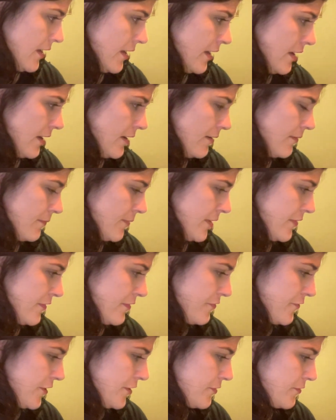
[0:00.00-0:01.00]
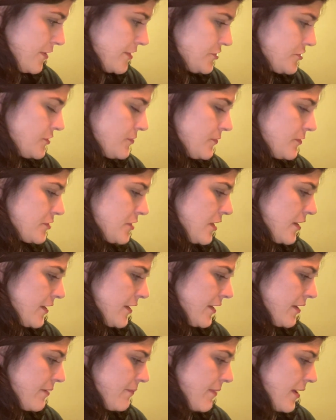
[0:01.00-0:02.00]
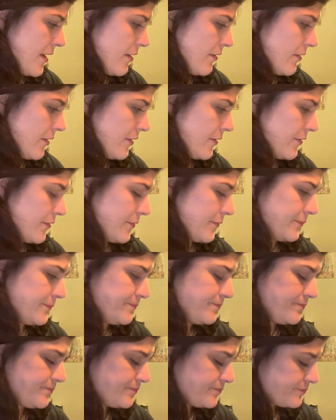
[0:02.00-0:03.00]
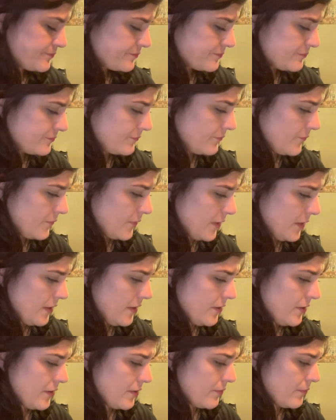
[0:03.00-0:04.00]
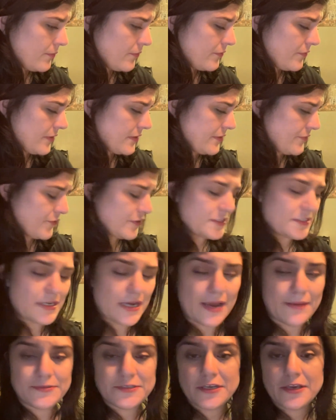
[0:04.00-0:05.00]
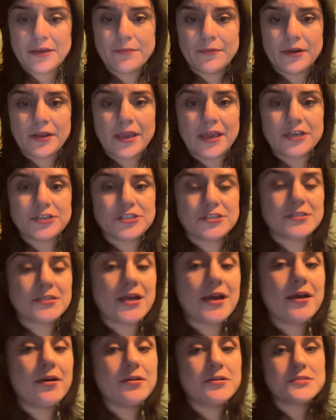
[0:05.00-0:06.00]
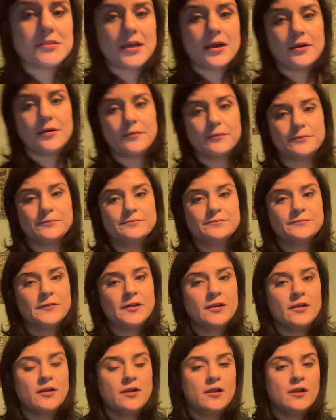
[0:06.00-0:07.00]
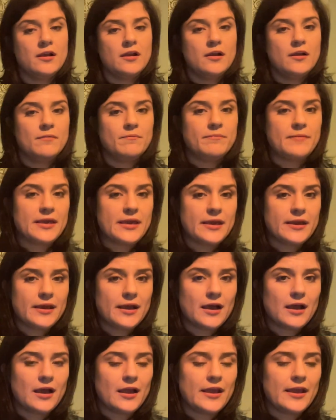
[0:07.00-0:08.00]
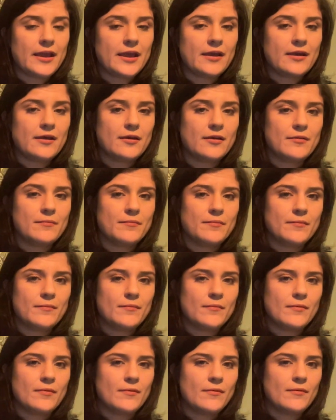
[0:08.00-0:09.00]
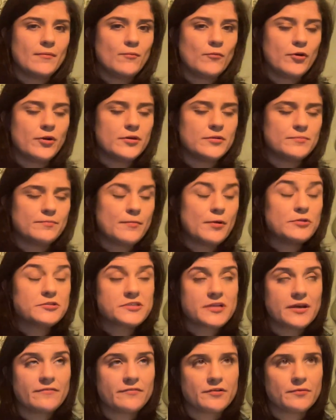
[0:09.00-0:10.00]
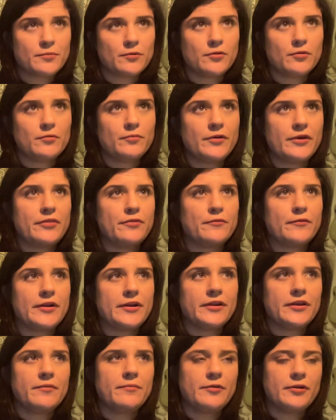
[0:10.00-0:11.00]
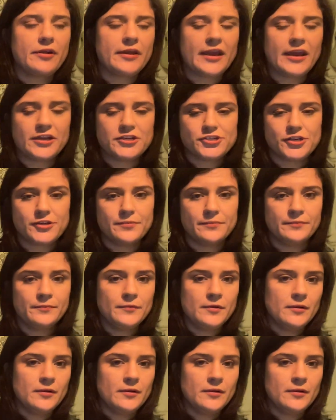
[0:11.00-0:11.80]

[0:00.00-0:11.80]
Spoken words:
and the third question, we're talking about, the different types of communication styles. I am most comfortable with written communication.